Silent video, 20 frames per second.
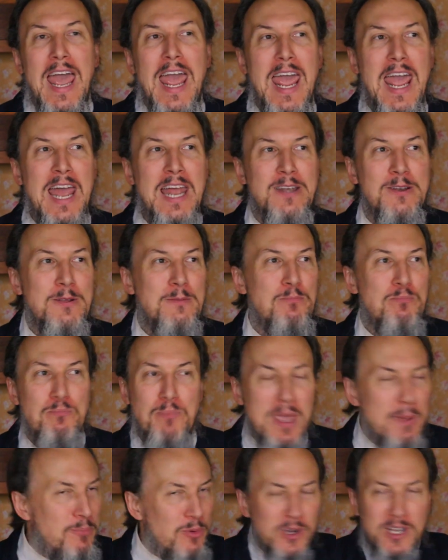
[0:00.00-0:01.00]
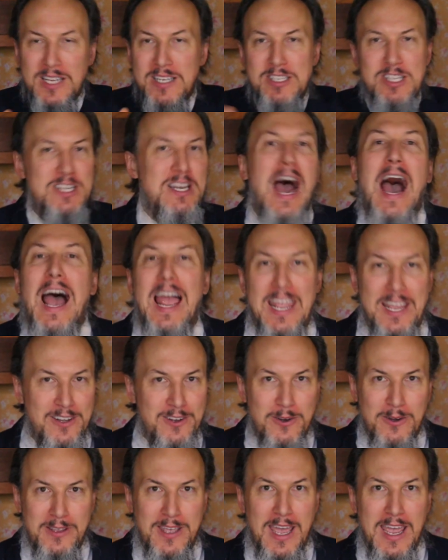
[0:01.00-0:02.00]
and people can deny
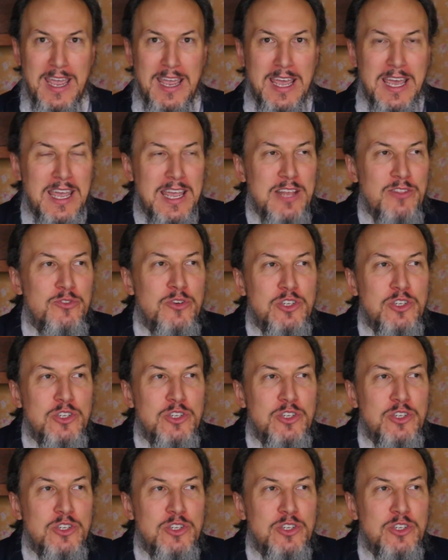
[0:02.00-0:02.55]
it, okay?